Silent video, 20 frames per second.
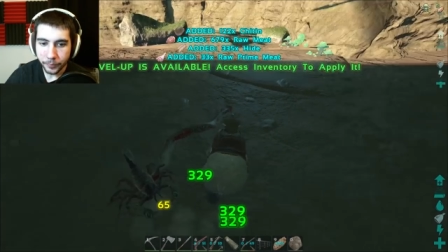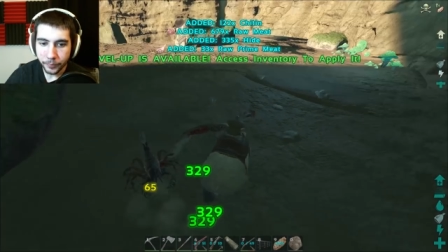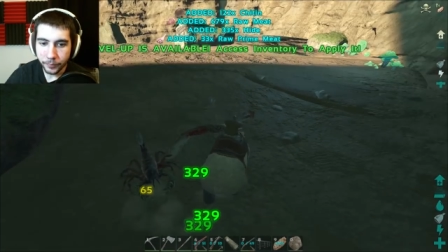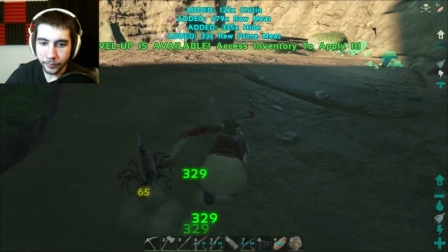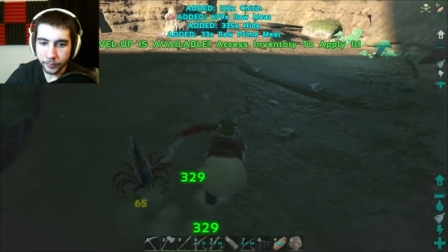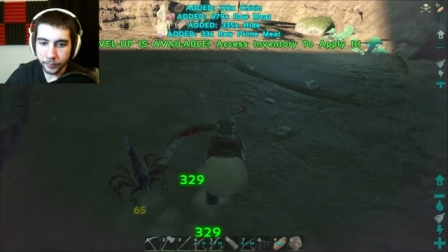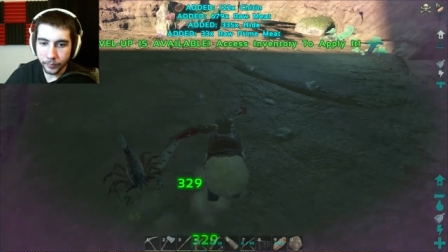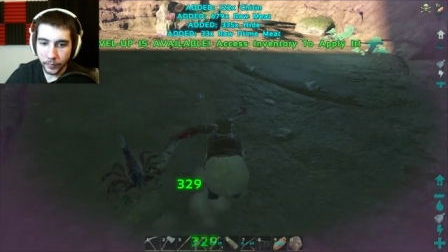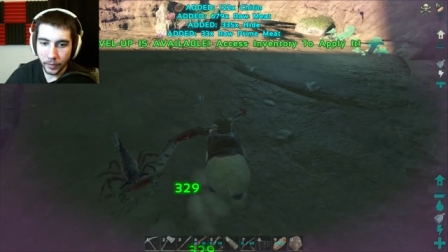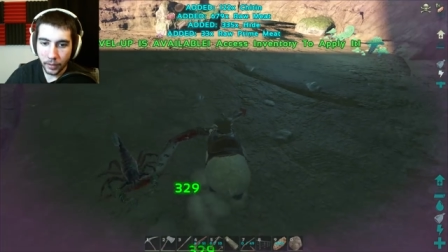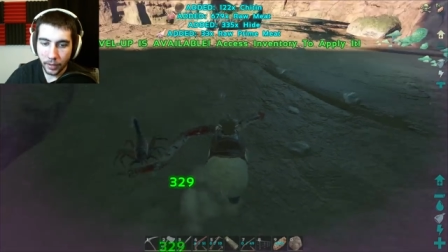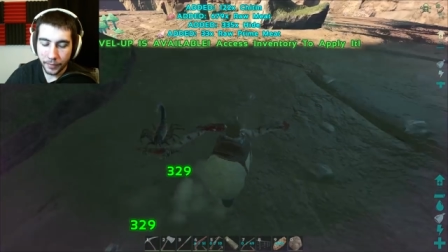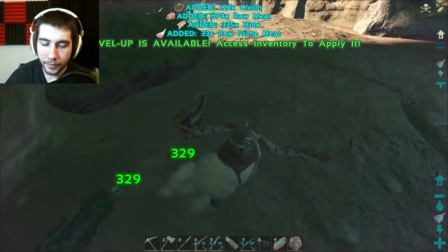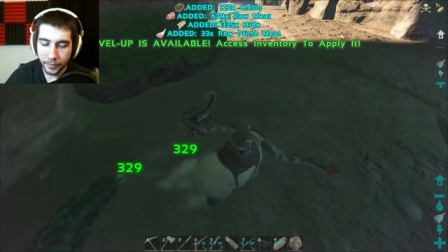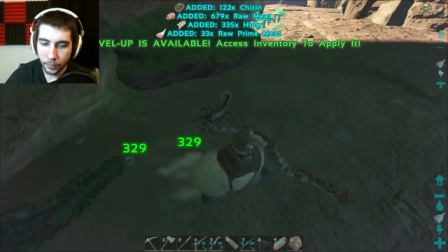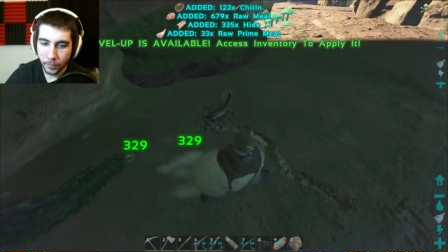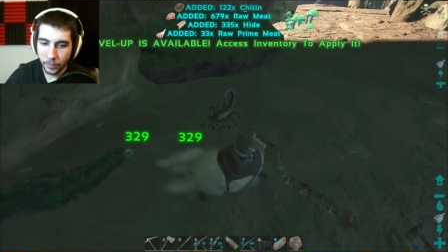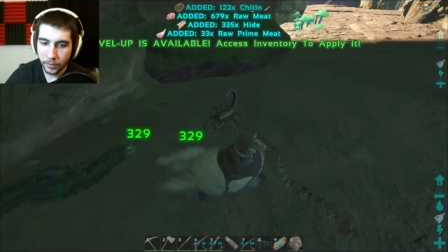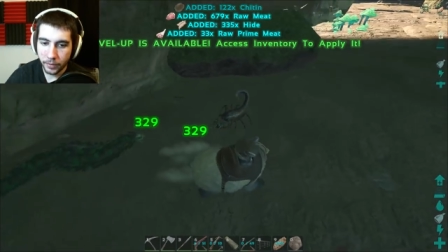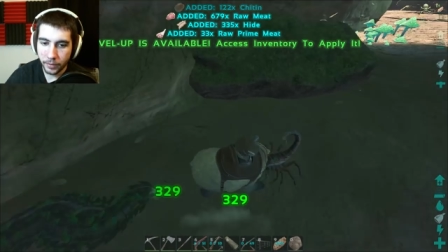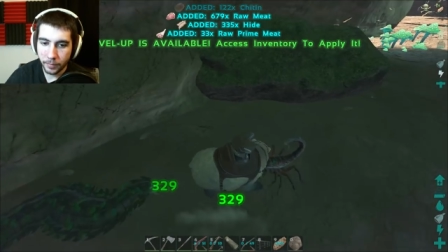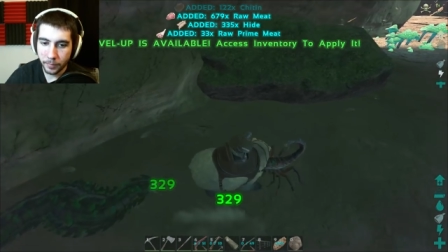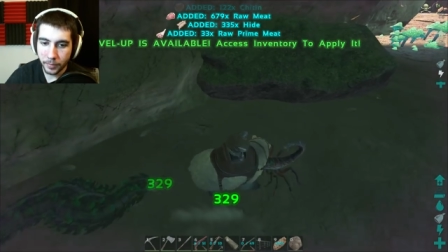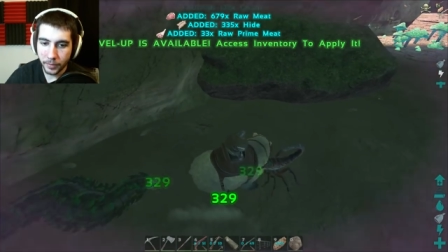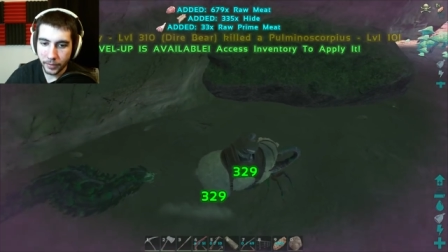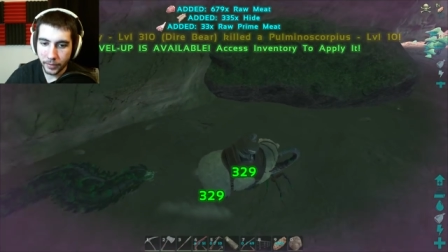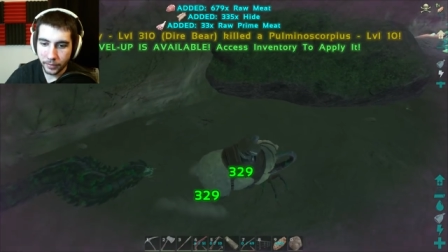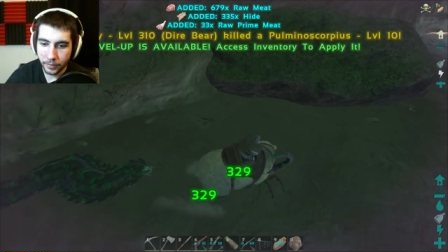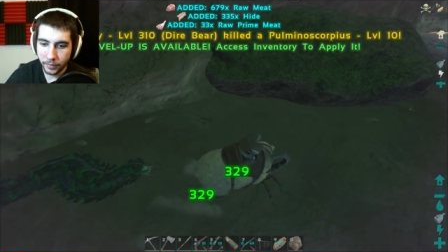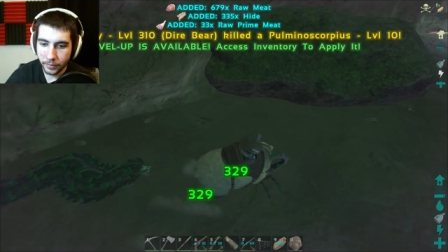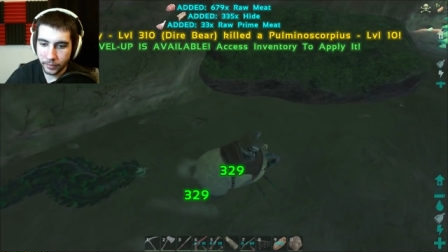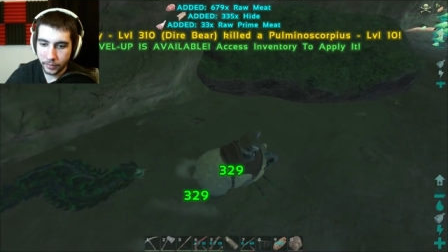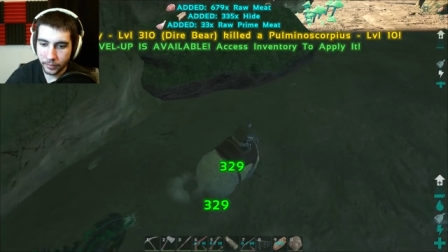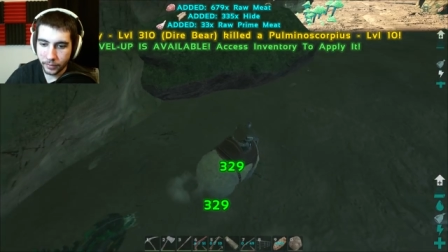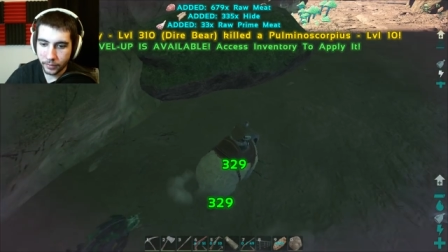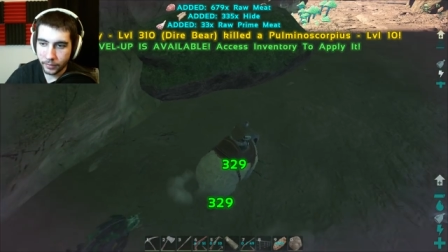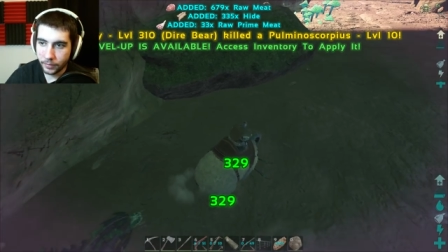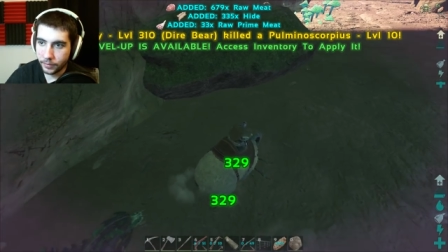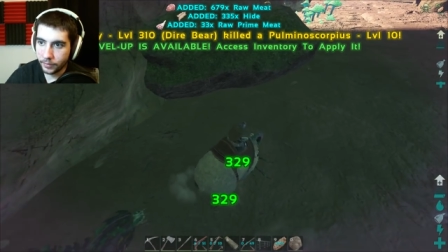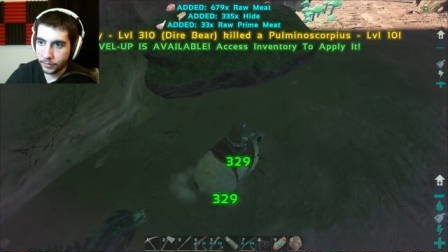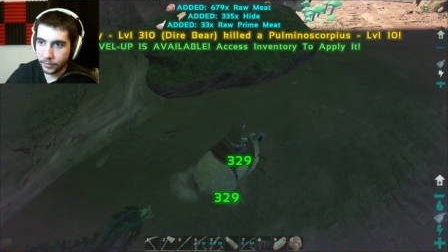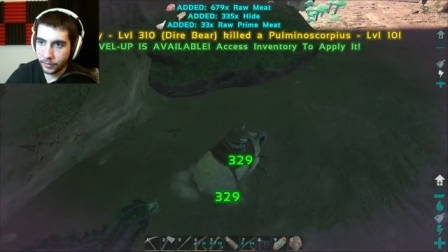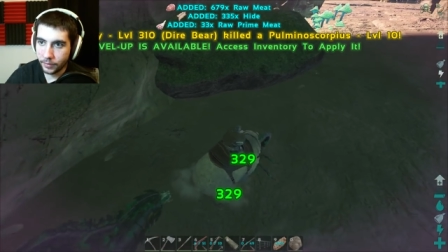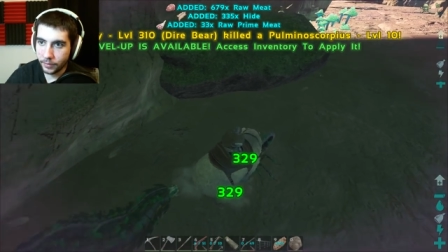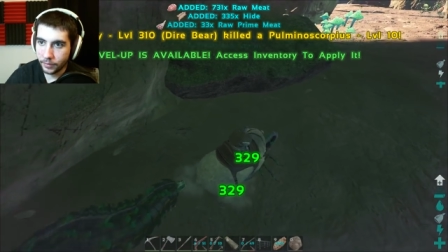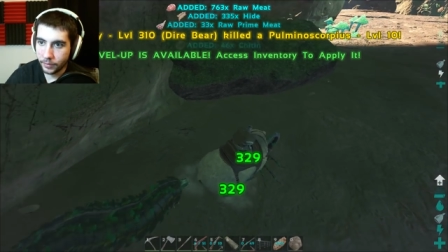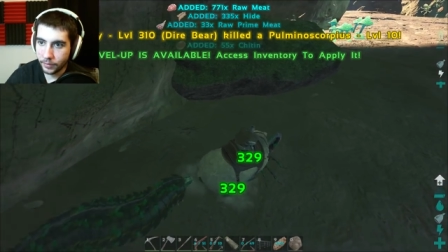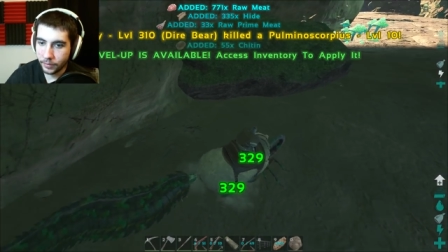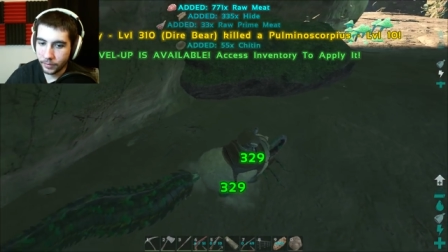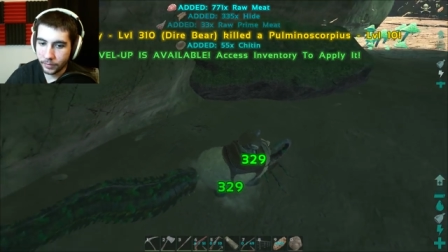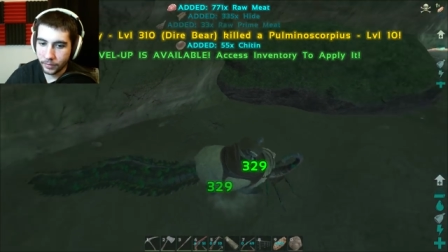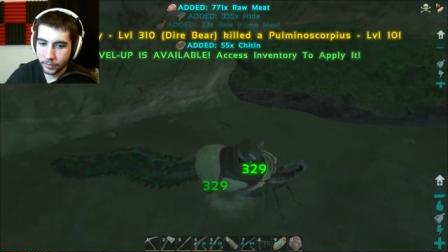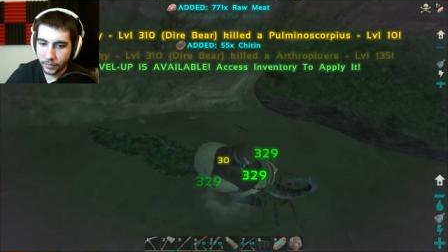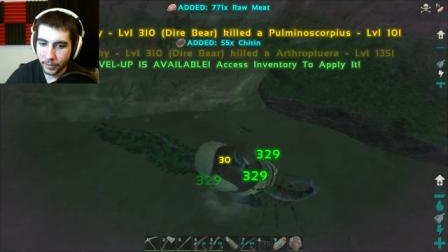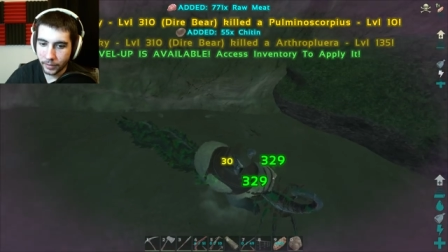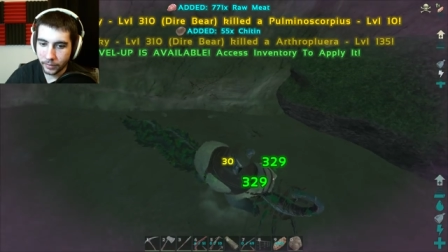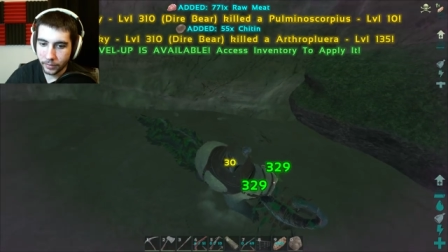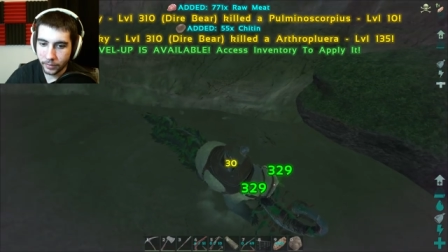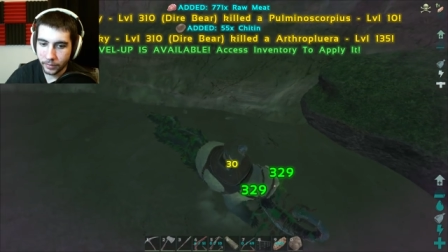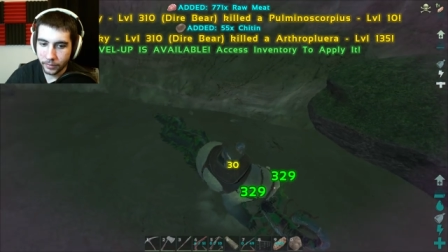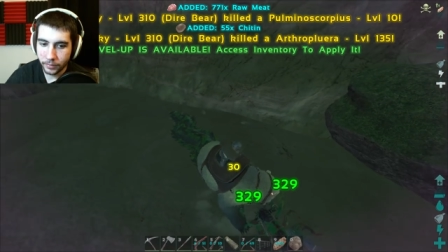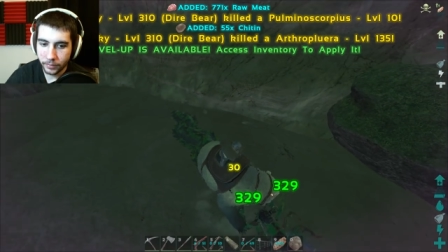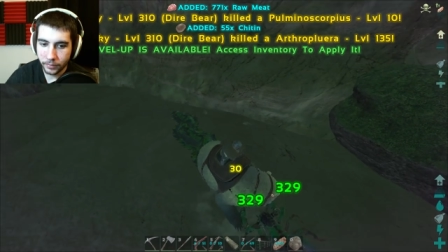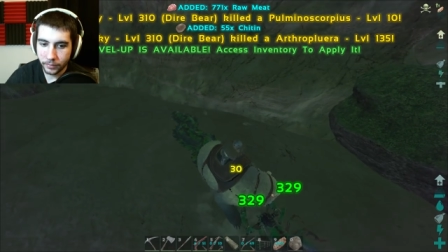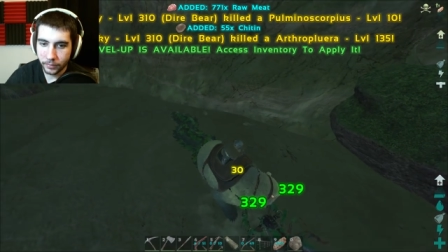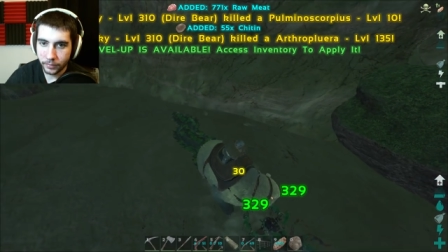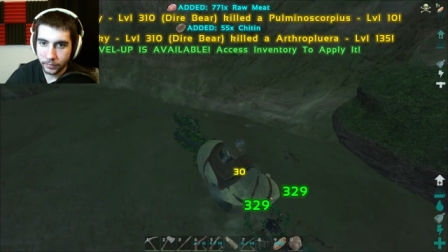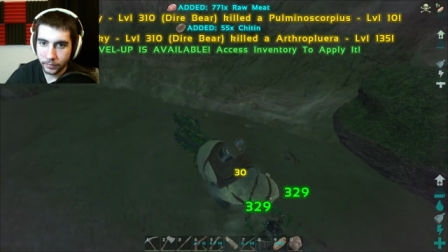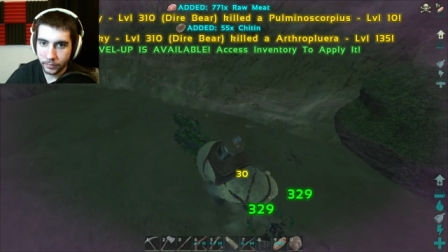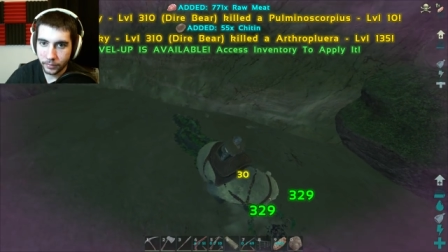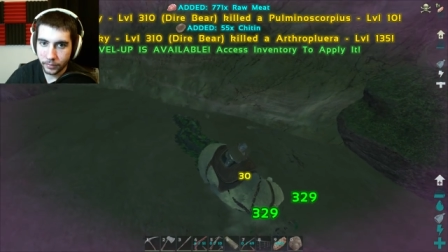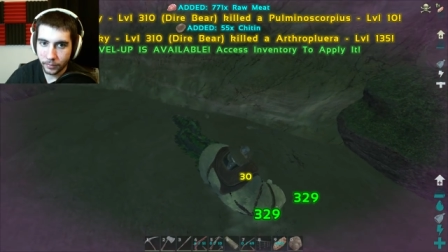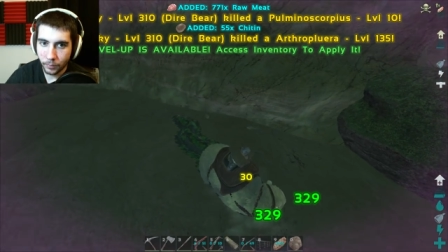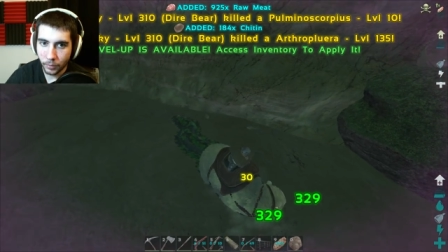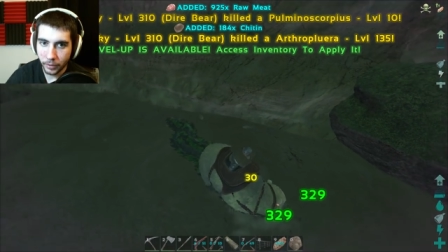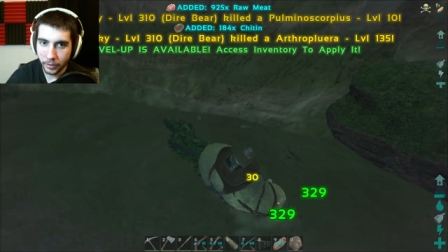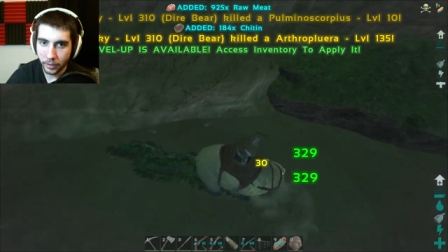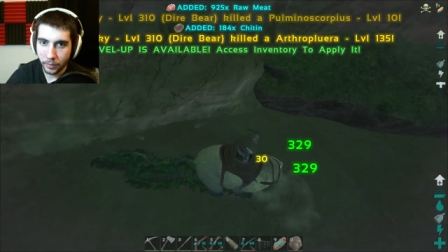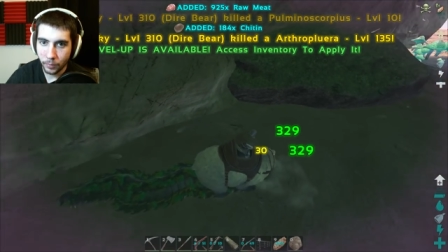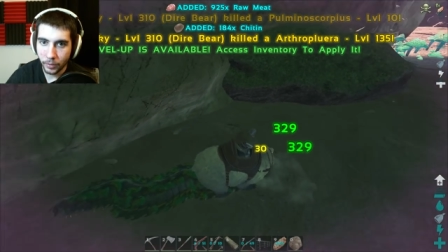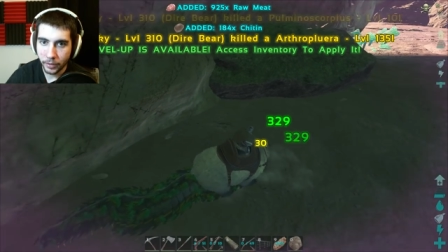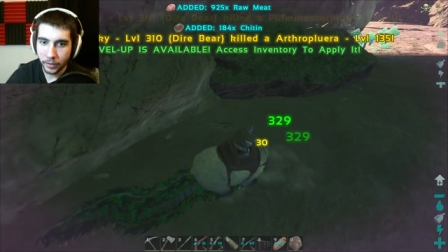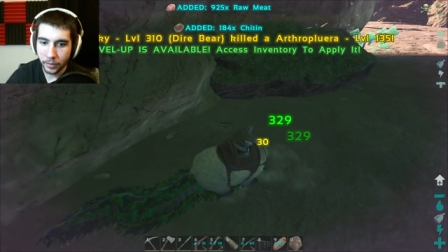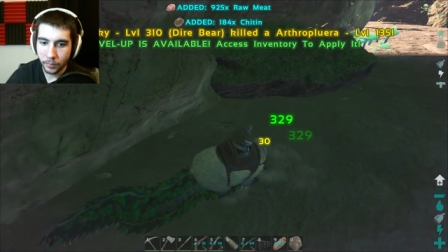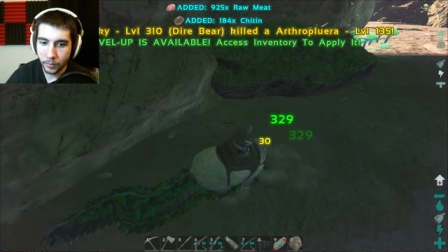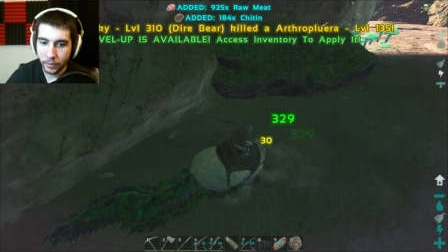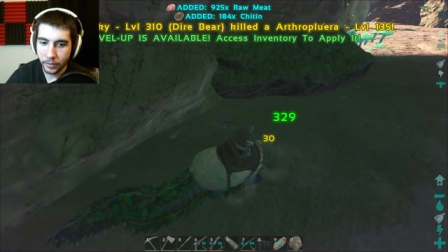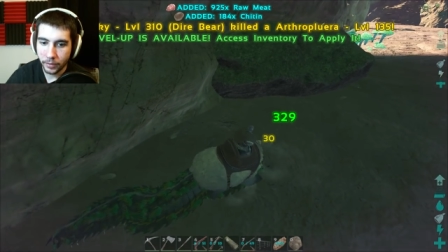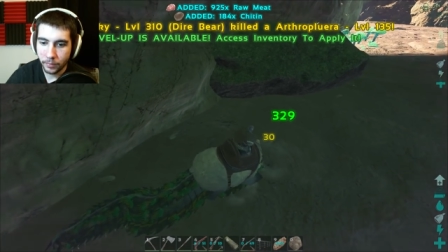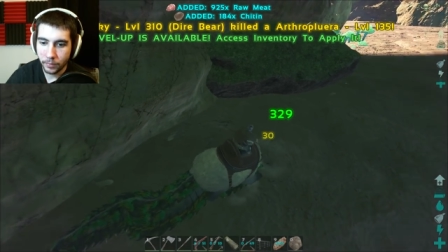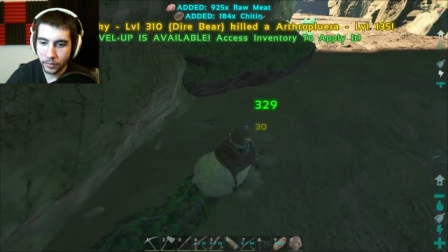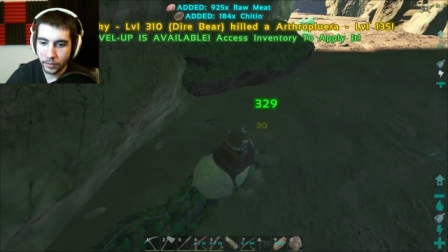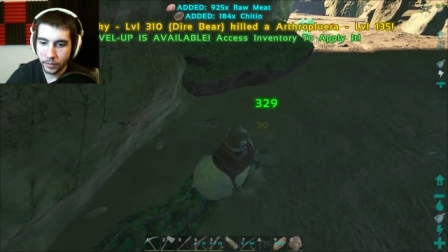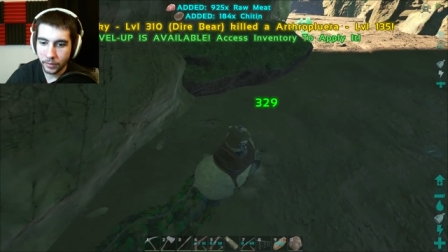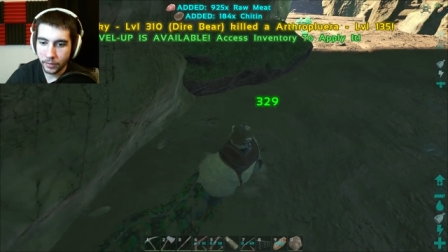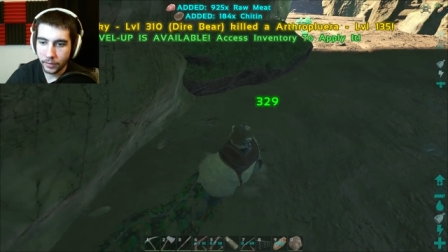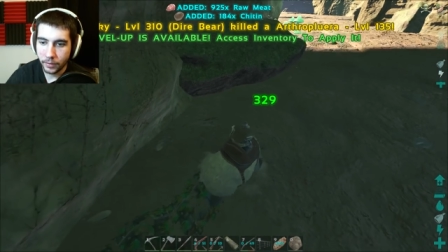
What? I think we're good, but oh, I don't know. we're good. We're good. We're good. We're good.